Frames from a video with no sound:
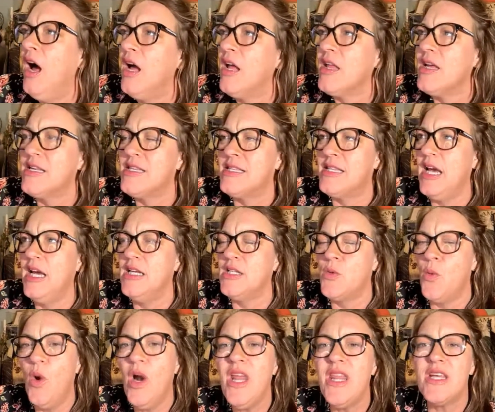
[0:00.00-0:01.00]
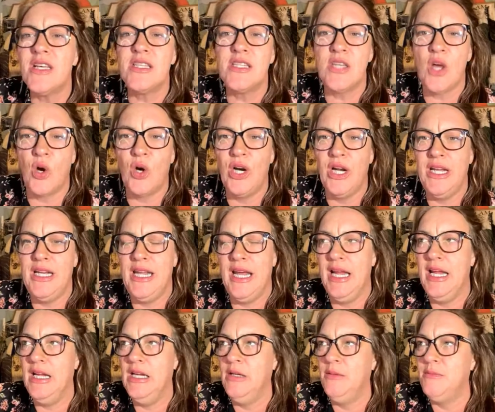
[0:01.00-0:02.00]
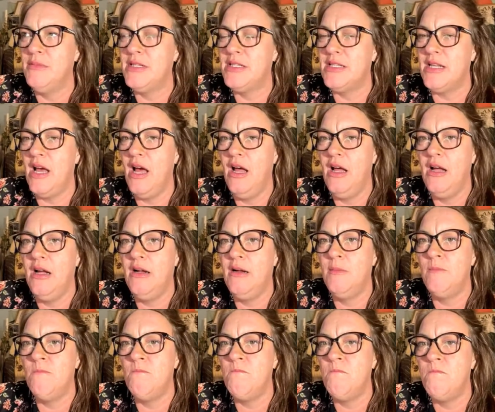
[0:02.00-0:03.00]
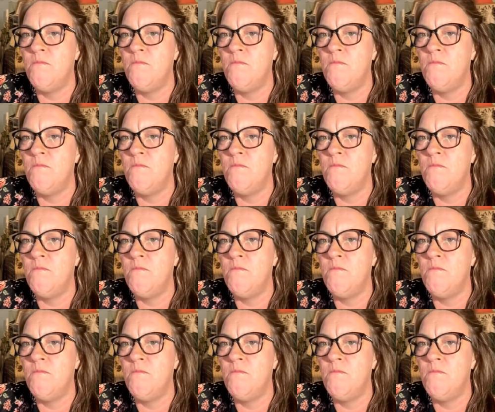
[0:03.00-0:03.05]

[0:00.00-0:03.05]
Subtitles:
let's see. It's one of the Surrey teams. Yeah.